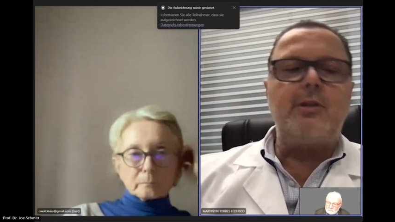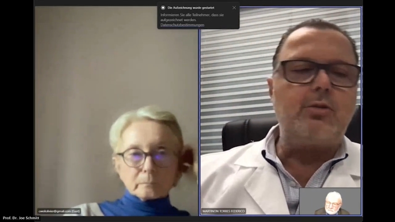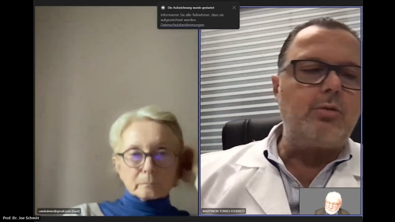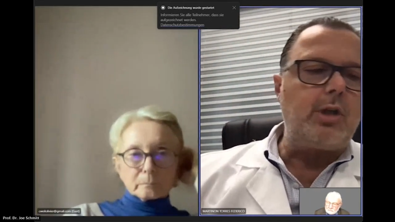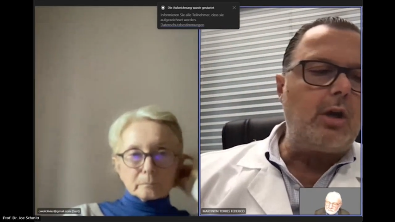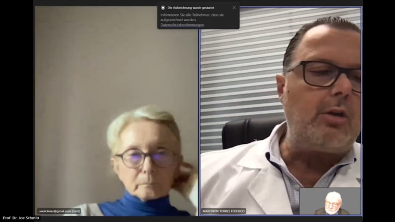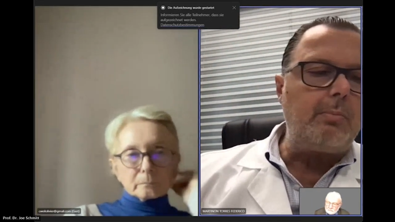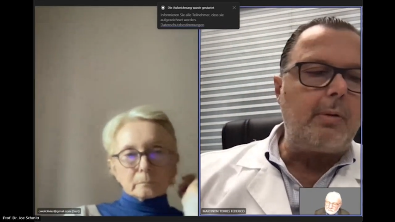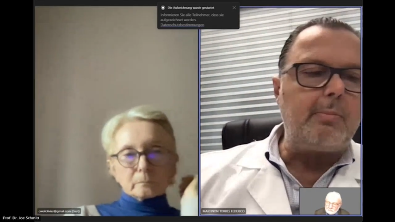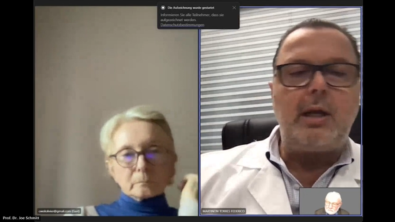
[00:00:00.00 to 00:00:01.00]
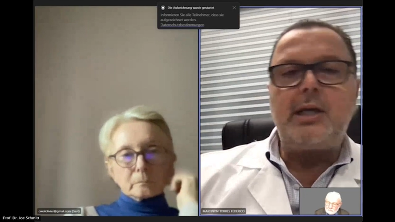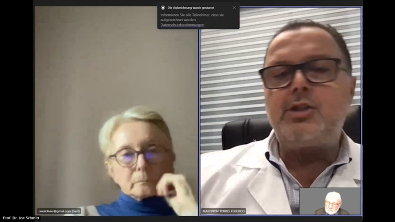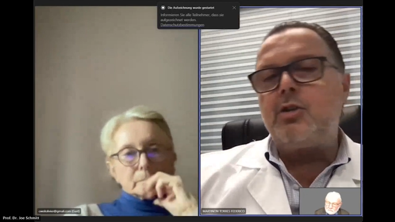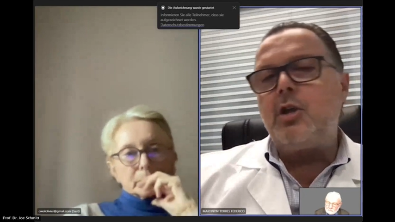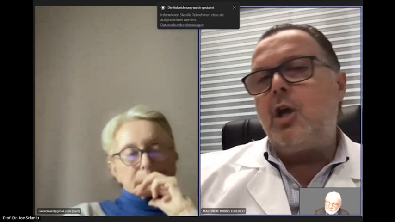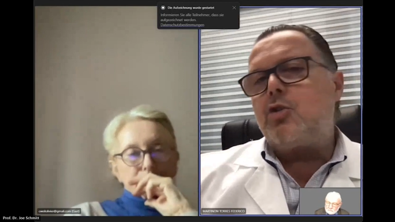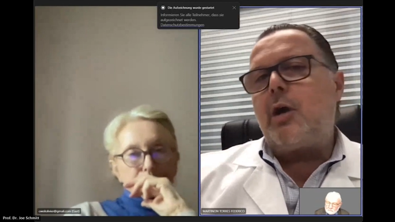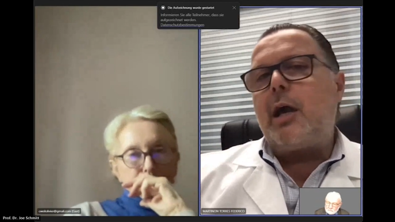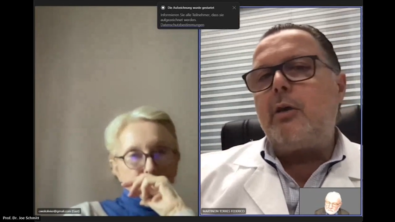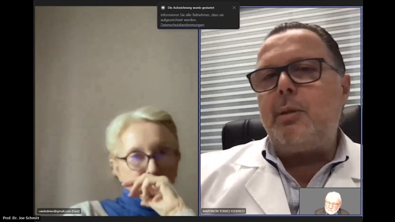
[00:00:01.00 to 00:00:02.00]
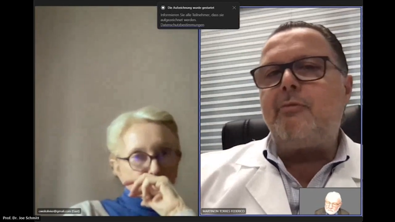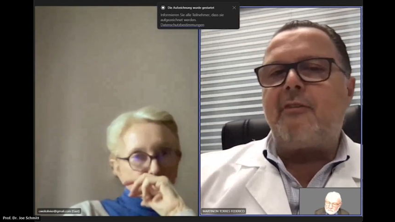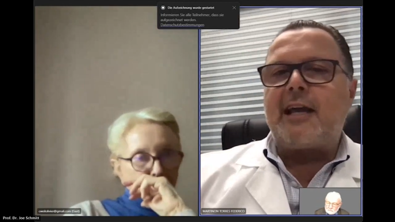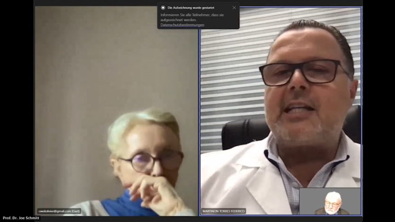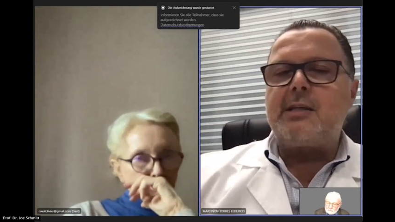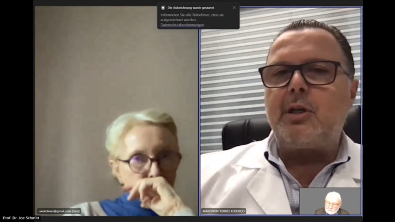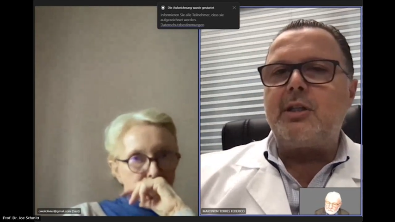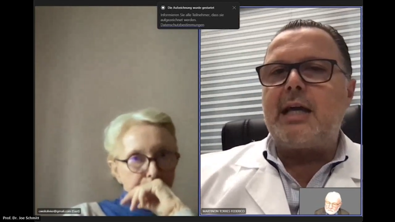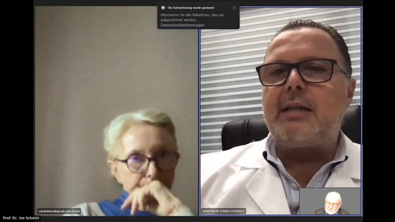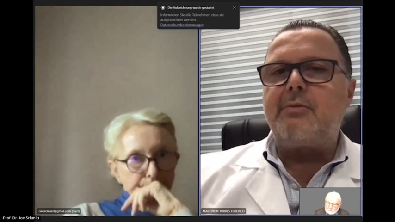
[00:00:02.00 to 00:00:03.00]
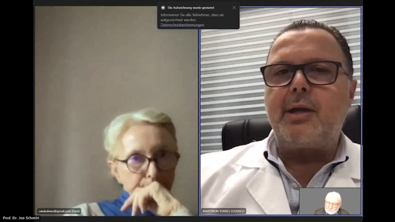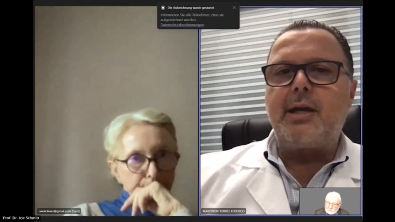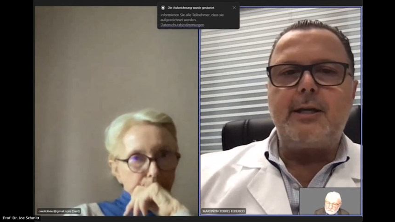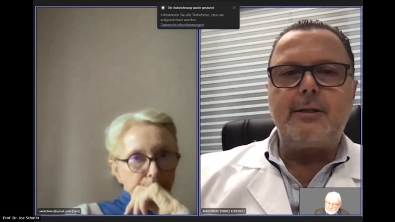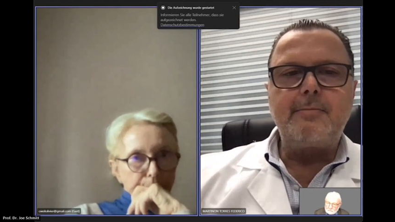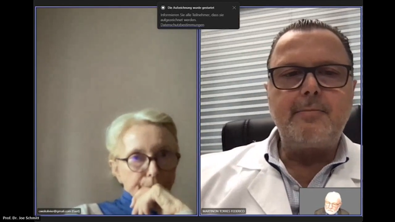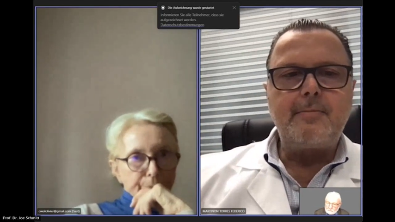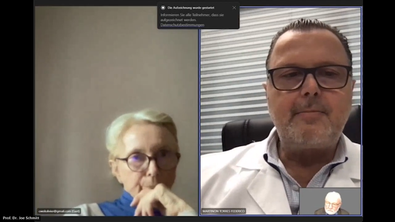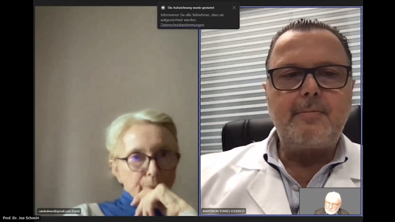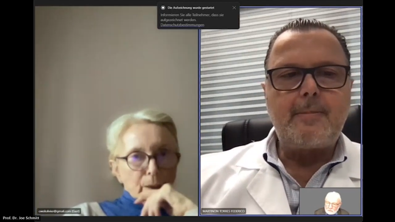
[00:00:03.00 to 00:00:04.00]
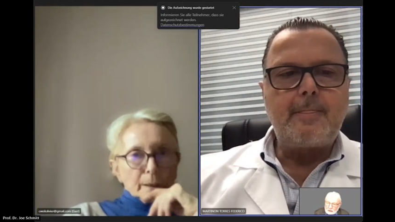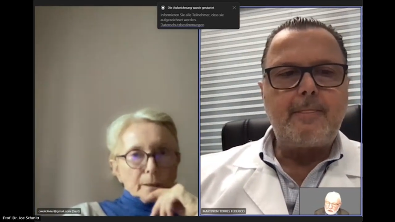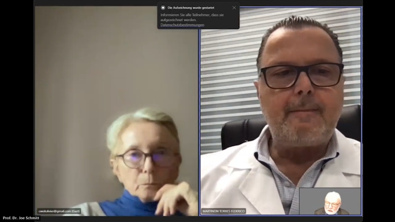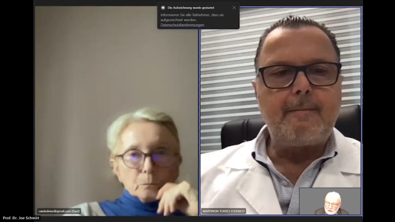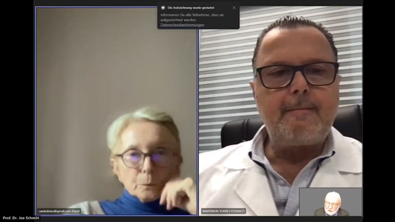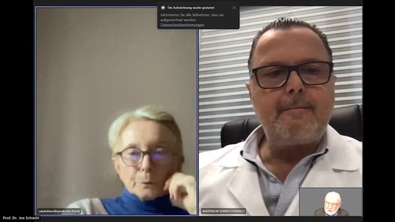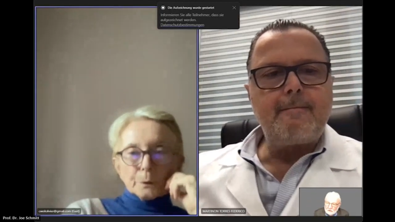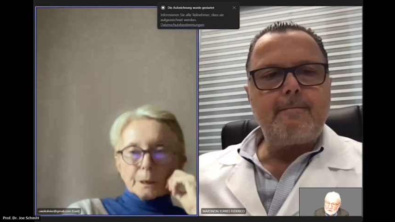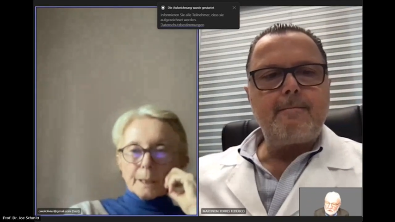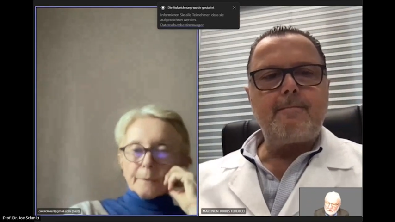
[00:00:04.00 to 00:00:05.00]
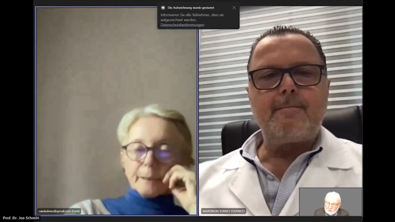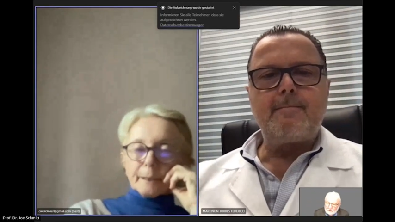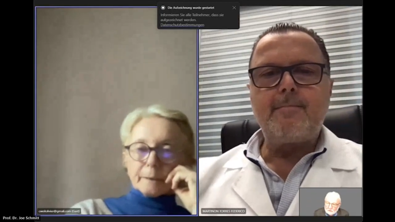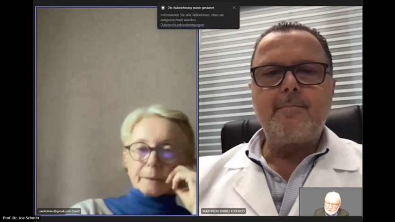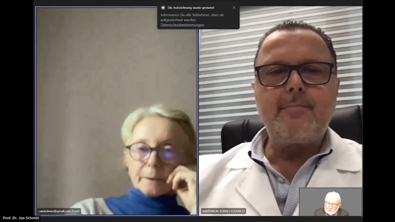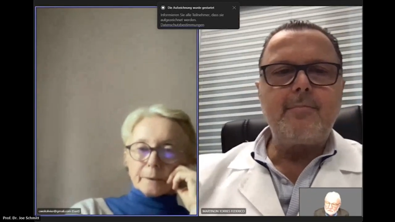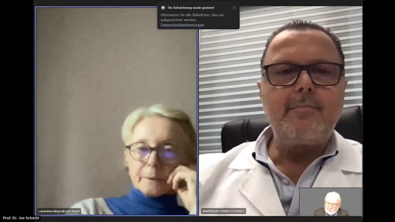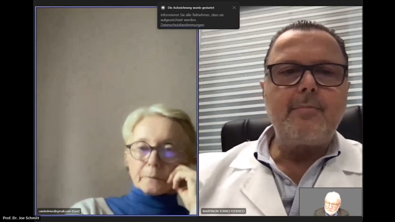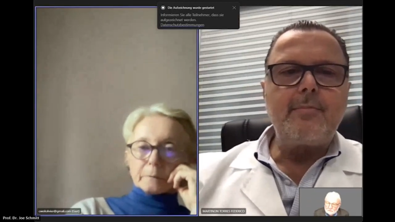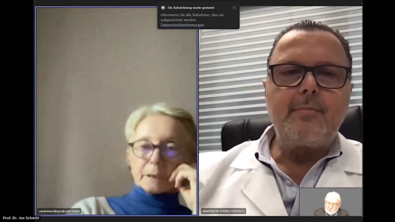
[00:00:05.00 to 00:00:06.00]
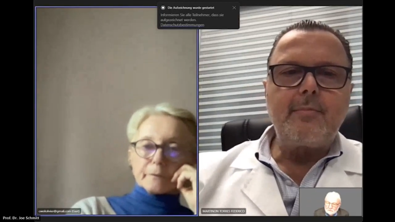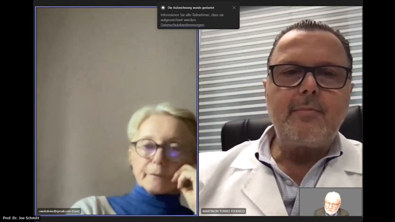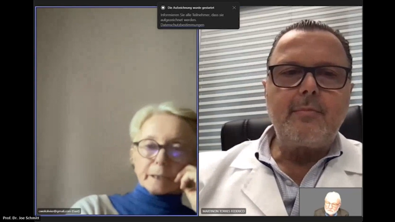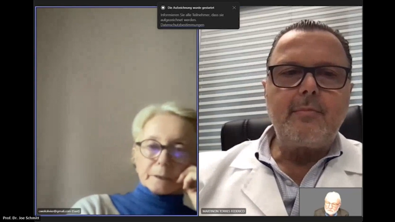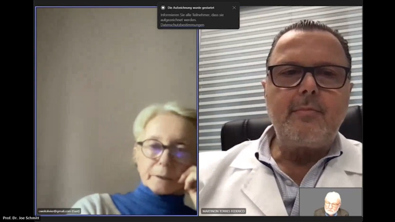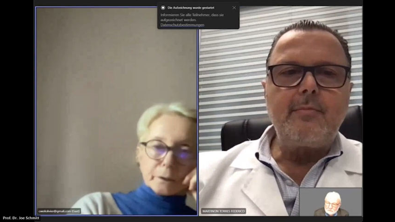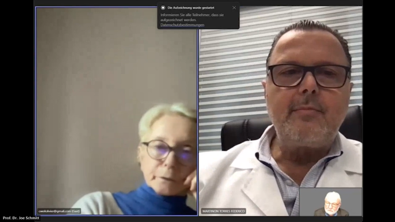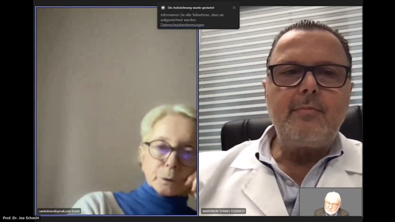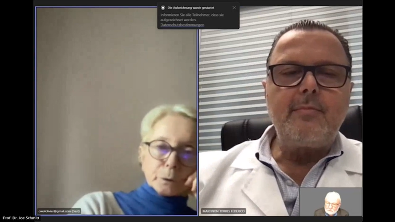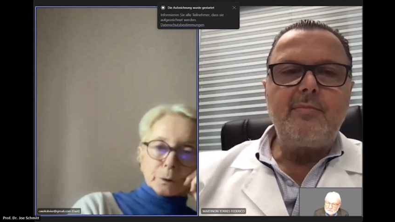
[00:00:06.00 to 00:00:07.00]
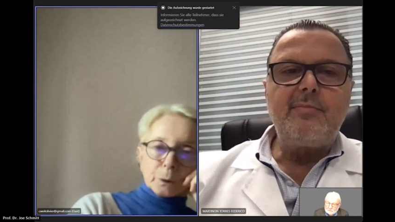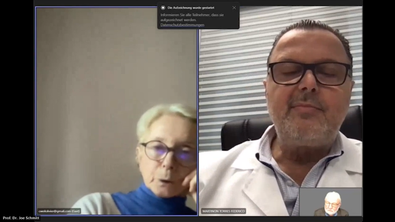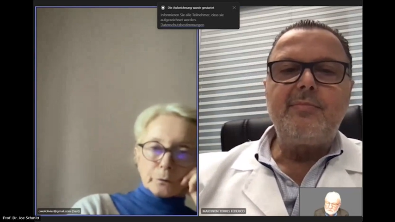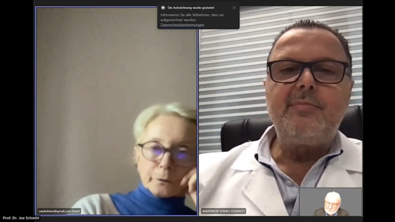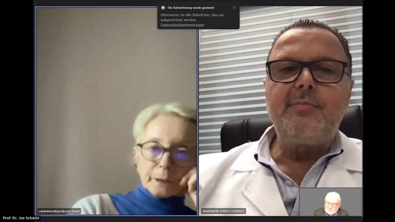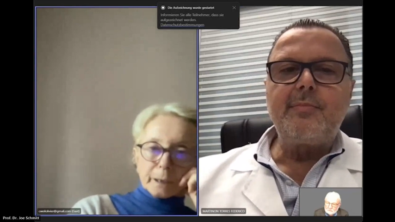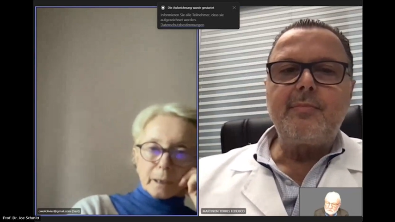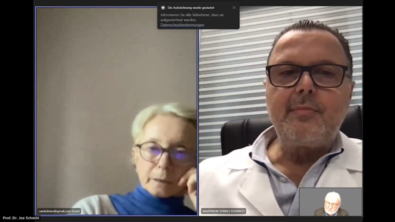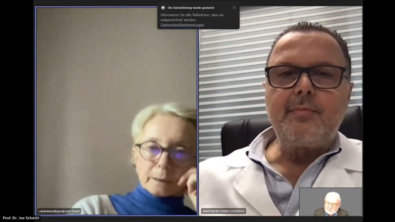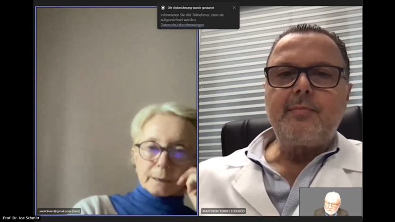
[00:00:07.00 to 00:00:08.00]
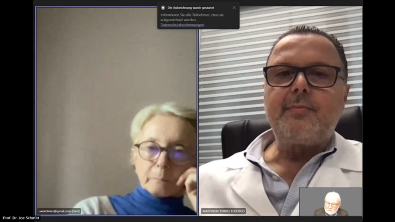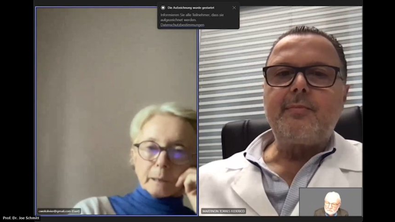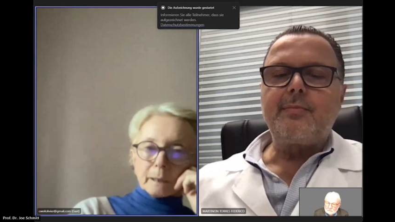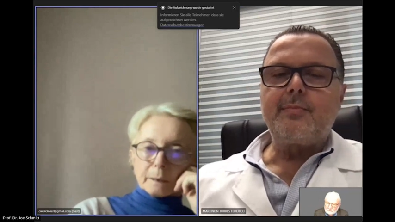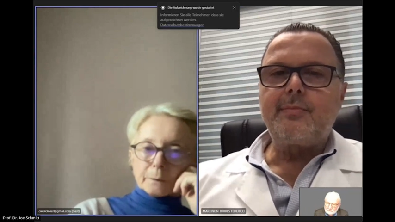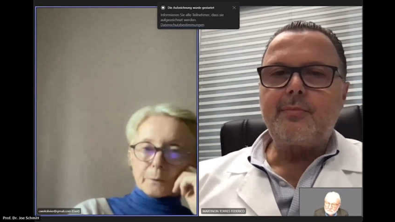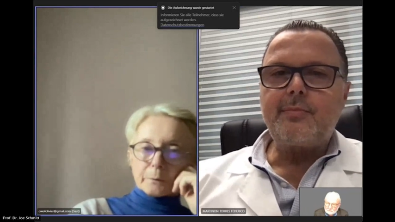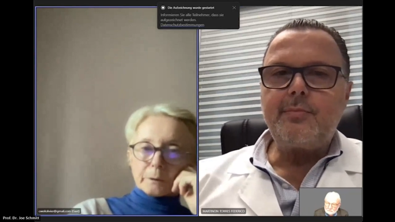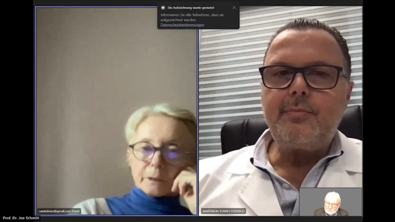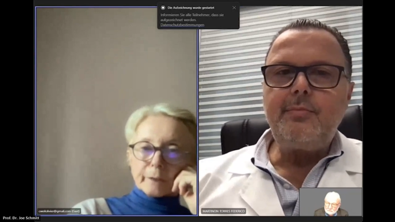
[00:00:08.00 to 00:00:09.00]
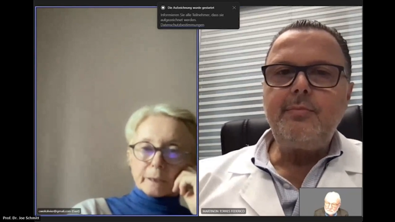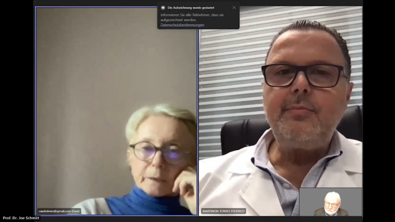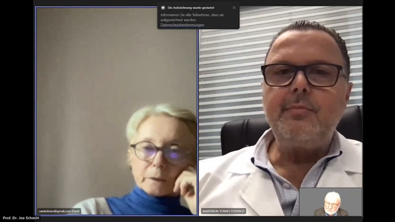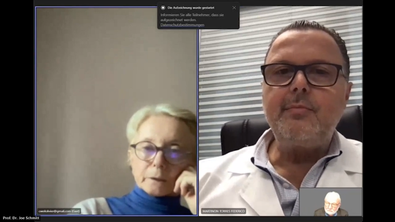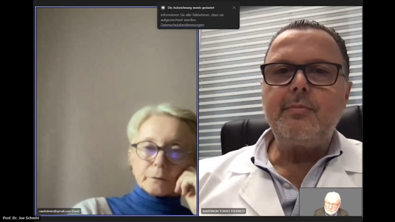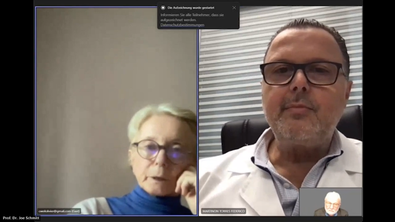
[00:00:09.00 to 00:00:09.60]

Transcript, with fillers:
Speaker 1: to the adult population, so I would be flexible in that regard.
Speaker 2: Would you say that uh, the risk factors for COVID are similar to the risk factors for